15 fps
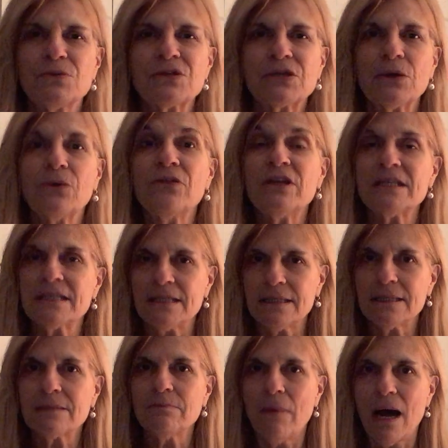So this
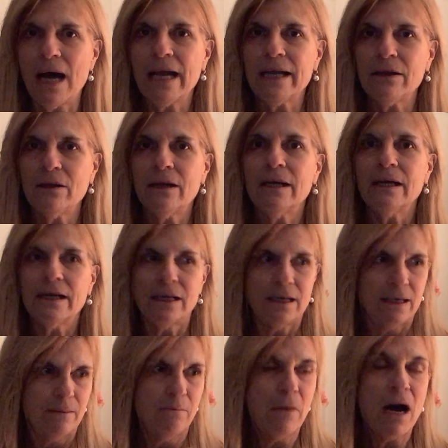is my
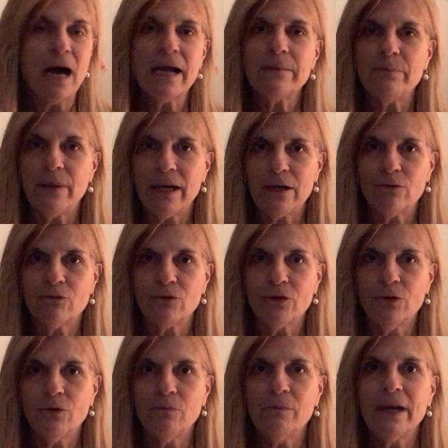
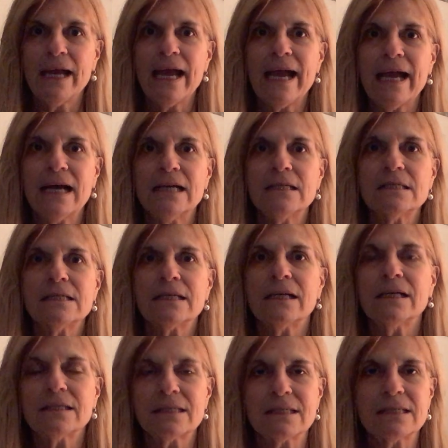bedroom, and
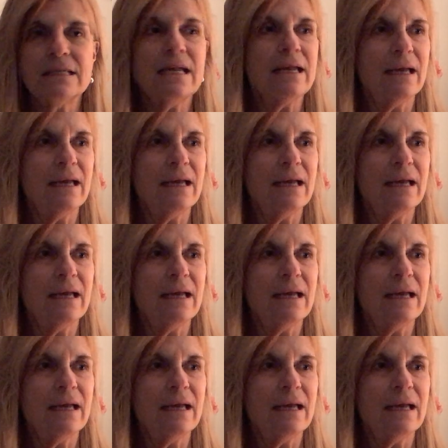it's